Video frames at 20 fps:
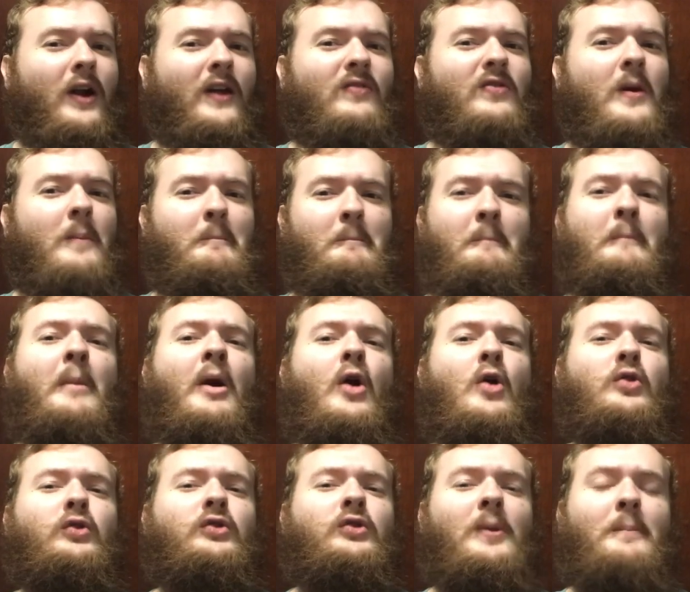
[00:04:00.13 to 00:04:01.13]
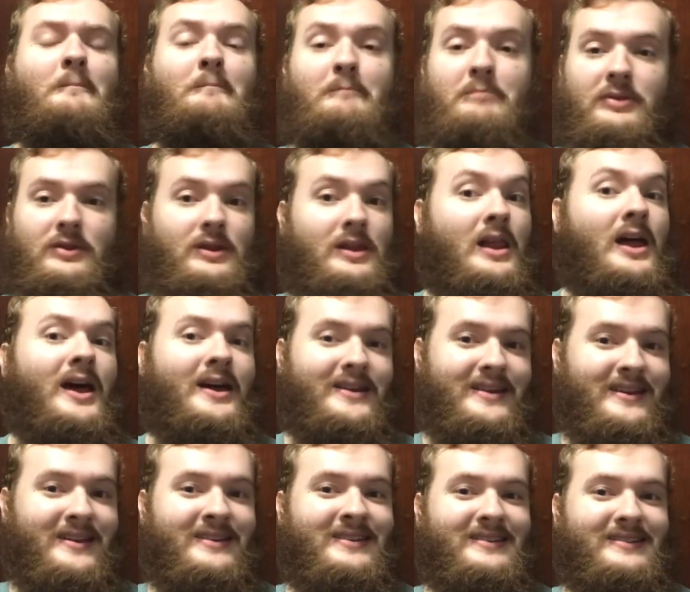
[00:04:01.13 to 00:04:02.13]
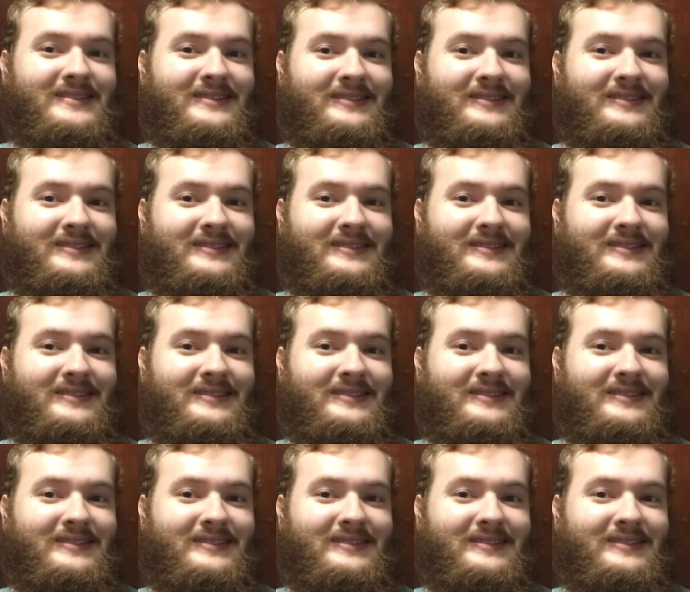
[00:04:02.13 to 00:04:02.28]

of the most bloody.